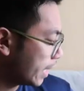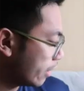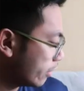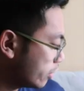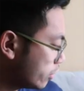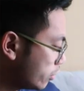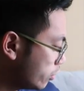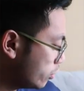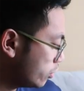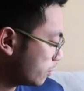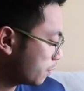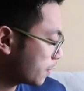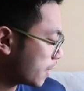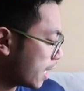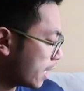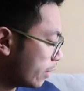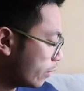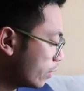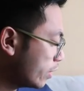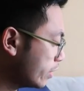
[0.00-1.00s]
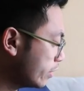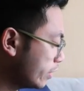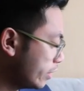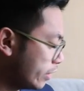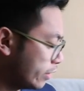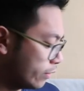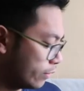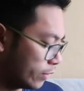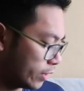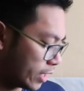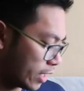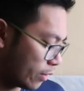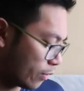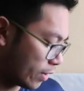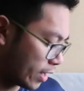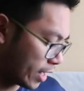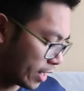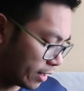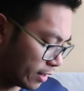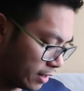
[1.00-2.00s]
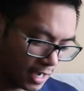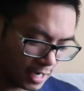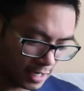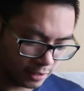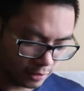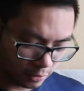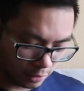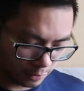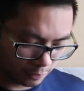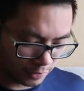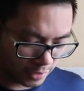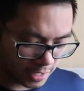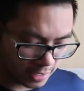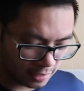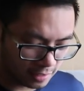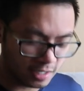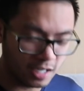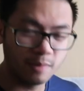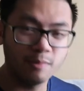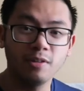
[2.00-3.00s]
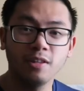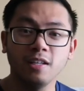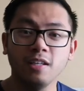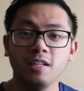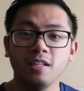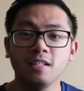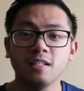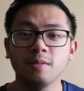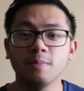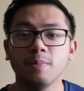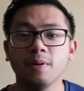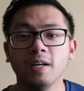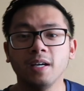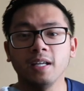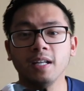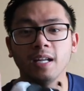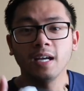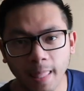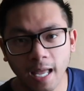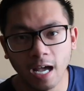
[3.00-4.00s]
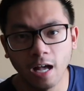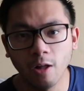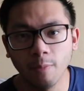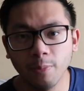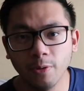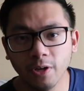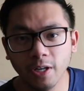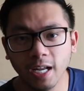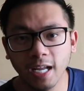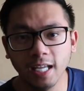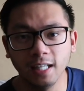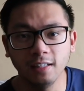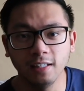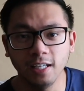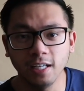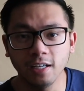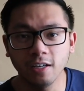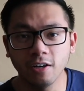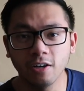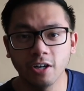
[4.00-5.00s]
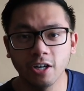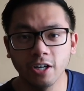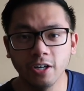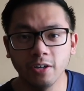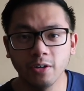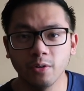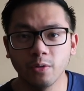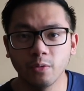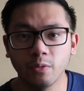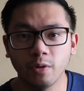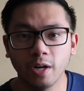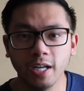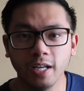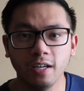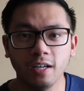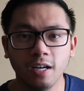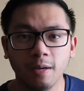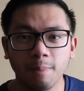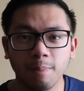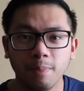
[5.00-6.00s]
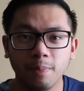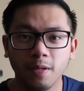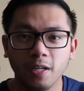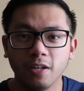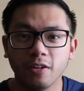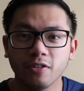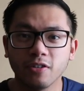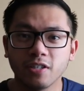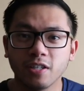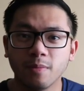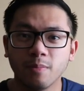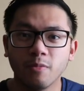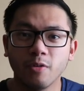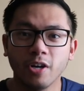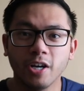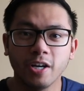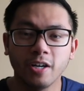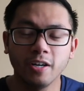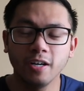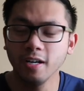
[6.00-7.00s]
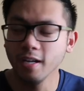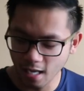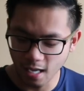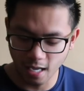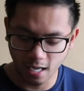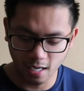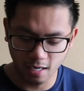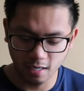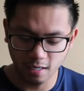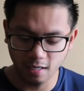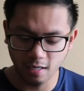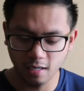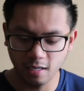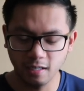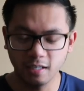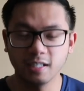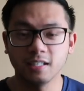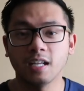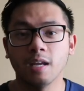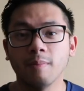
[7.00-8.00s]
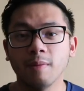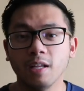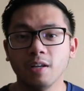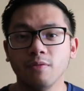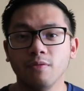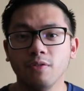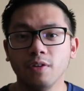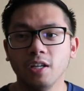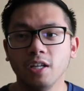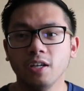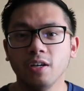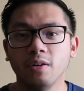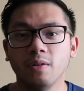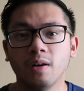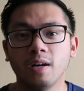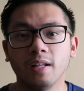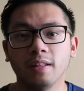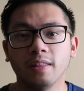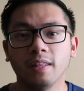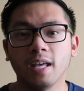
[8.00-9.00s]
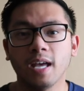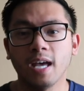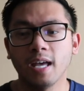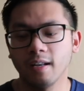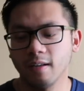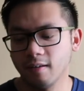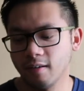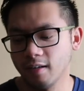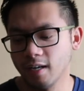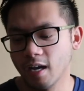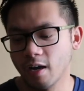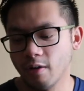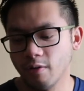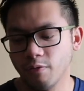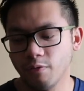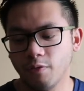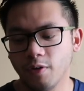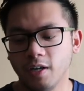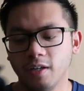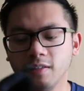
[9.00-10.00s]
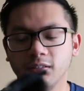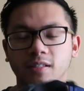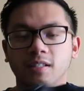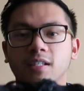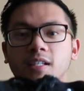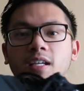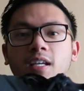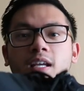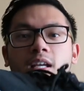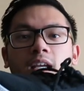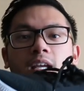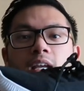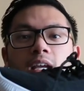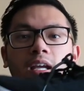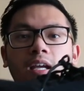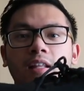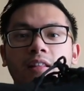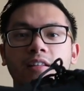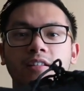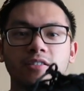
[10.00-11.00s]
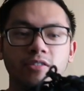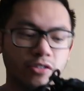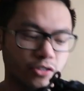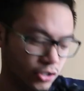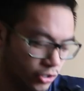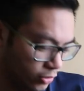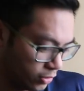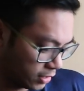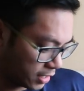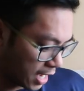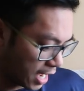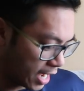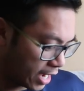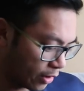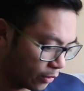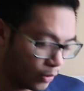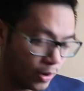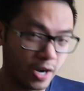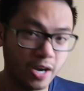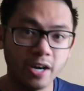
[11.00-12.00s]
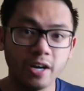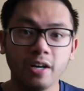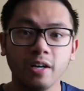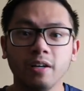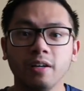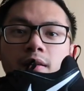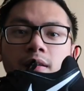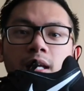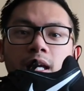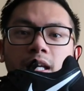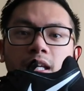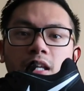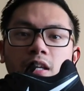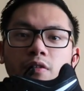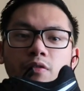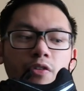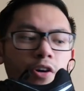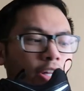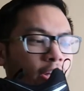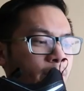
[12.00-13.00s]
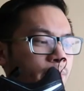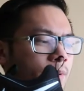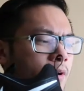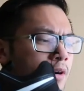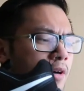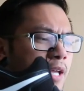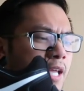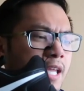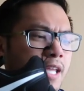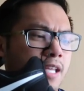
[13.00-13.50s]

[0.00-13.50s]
Now the shoes, you're probably wondering what I wear. I totally forgot the name of these, but I'll put a link card right up here somewhere. And cause I made a video on that, on how it felt. And these are the shoes I wear. Nike Volleyball